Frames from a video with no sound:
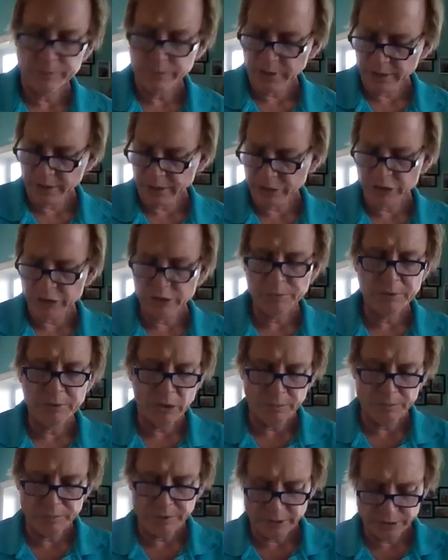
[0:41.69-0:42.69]
and that should be
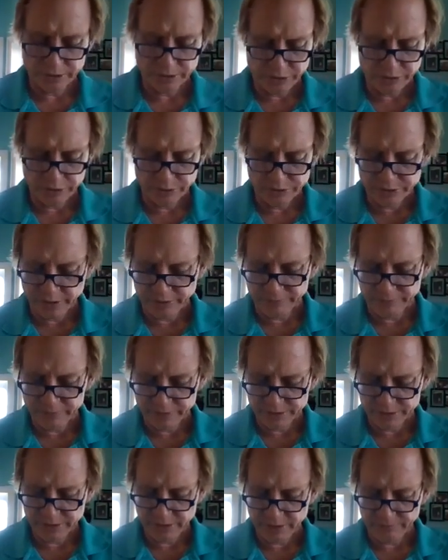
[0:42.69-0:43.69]
on page
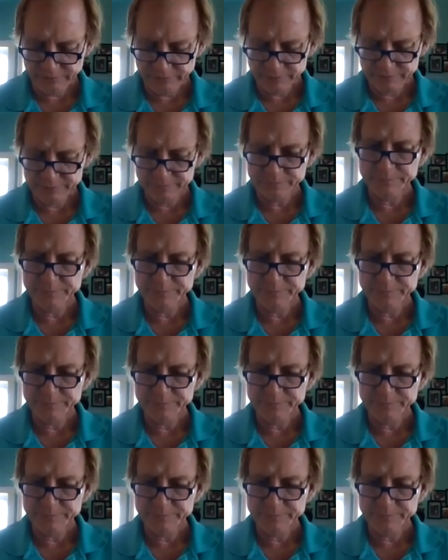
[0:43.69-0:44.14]
277.